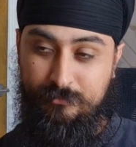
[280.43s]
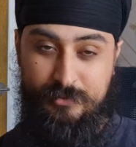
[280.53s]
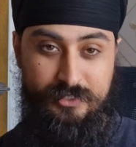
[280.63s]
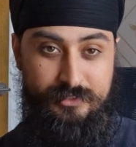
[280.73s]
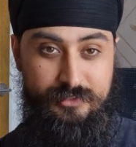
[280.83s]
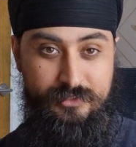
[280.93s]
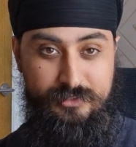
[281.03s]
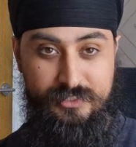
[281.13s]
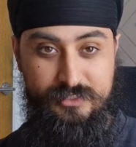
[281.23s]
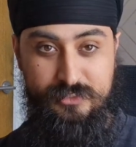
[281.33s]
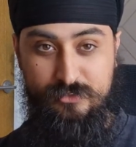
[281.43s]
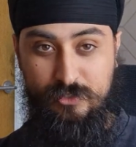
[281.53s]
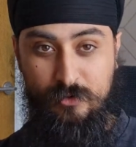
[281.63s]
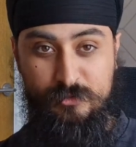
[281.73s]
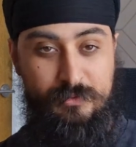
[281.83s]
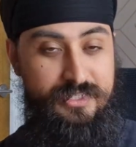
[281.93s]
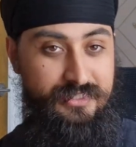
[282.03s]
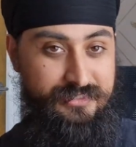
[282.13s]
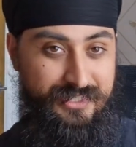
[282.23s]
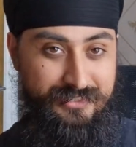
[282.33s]
But this doesn't ultimately
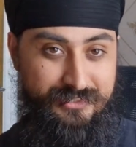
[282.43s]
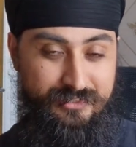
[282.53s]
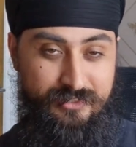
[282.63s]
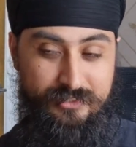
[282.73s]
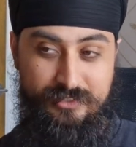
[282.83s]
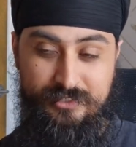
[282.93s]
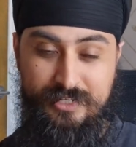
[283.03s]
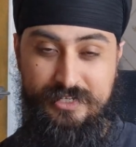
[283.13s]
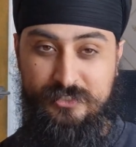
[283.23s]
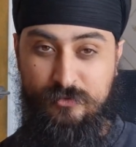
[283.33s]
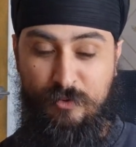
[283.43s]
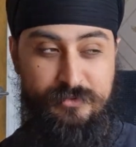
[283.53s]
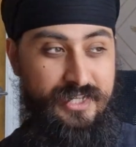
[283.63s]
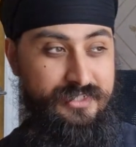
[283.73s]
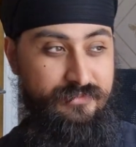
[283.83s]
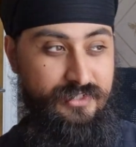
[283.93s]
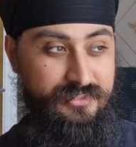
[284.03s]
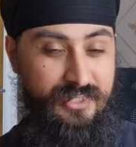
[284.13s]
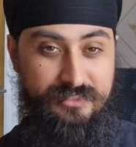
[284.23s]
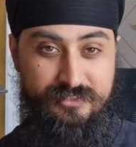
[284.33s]
exist in any sort of objective
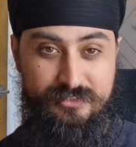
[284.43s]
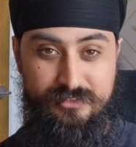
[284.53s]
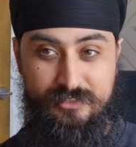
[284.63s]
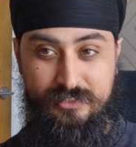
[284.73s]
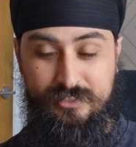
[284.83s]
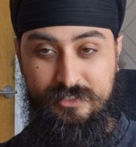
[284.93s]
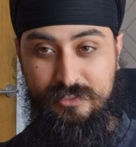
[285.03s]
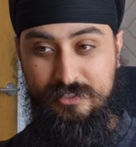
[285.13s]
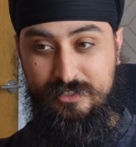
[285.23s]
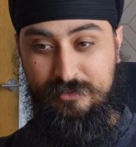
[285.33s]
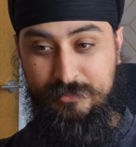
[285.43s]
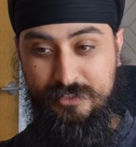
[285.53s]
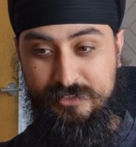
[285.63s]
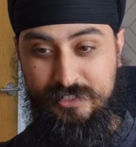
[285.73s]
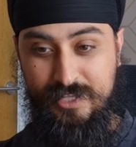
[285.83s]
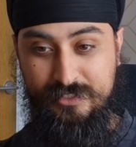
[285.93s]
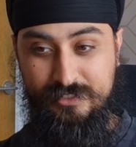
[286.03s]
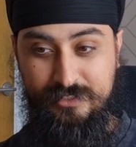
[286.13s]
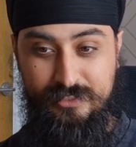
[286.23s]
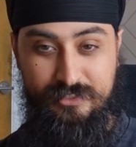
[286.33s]
sense, because again,
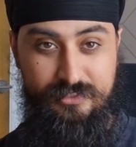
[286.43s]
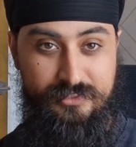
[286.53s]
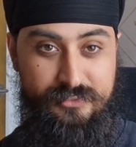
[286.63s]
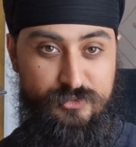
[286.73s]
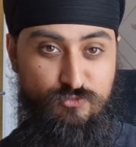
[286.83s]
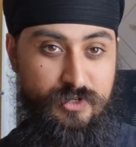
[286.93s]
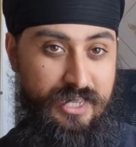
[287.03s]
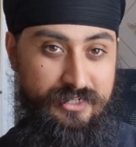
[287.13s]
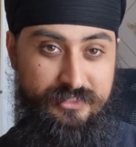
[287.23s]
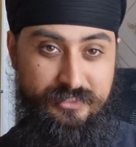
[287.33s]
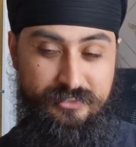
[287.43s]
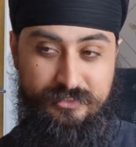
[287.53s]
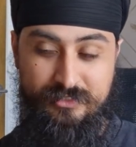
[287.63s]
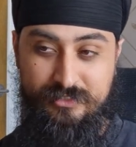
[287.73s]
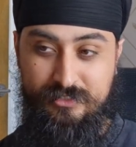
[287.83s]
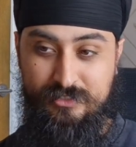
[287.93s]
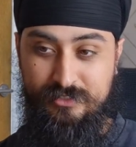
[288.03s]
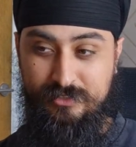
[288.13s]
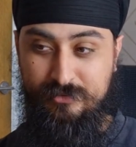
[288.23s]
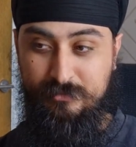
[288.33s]
it's just reality
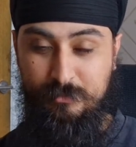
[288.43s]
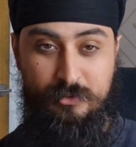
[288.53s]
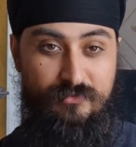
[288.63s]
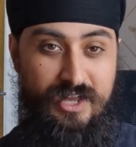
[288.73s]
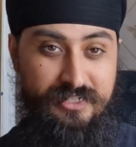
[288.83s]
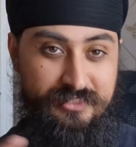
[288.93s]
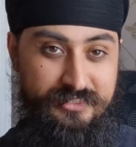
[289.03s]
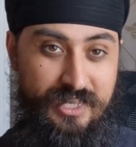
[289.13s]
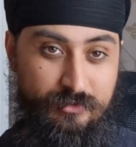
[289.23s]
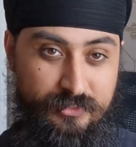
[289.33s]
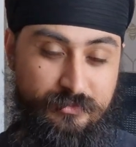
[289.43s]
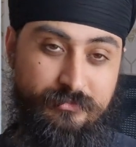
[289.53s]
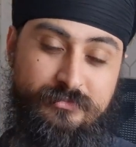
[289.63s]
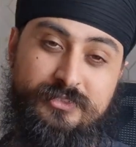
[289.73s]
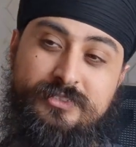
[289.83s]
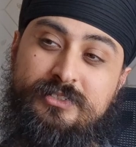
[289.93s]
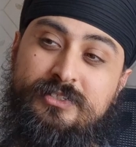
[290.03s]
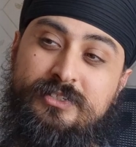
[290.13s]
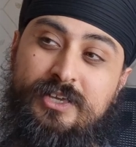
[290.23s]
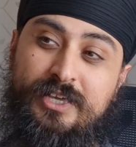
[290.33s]
providing these outcomes
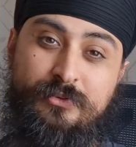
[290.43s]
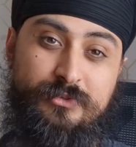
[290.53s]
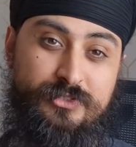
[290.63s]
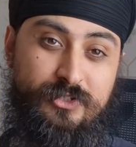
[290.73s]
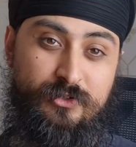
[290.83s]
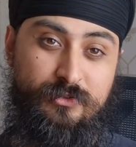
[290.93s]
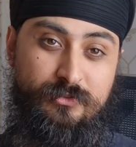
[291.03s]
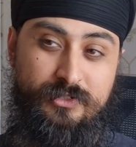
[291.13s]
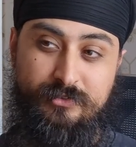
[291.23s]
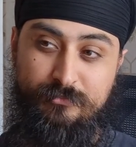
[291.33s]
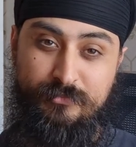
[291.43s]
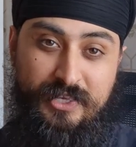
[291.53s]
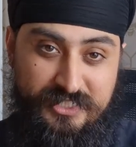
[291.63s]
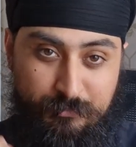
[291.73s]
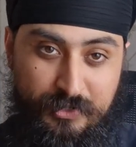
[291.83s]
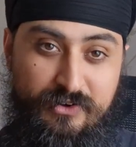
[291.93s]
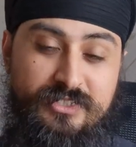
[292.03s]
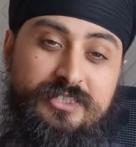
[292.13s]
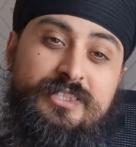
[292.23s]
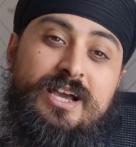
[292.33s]
and also
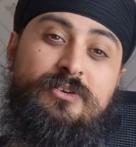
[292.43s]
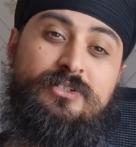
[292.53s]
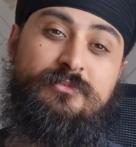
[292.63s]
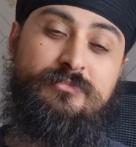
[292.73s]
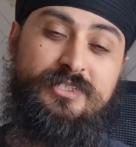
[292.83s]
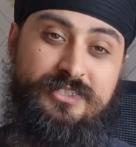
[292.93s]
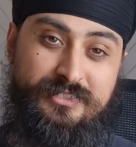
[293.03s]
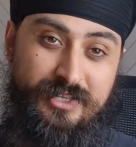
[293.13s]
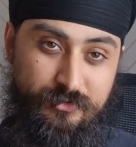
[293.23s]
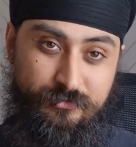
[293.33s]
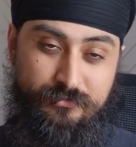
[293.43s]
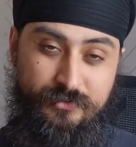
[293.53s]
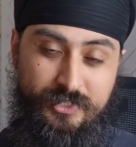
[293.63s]
experiencing the outcomes itself.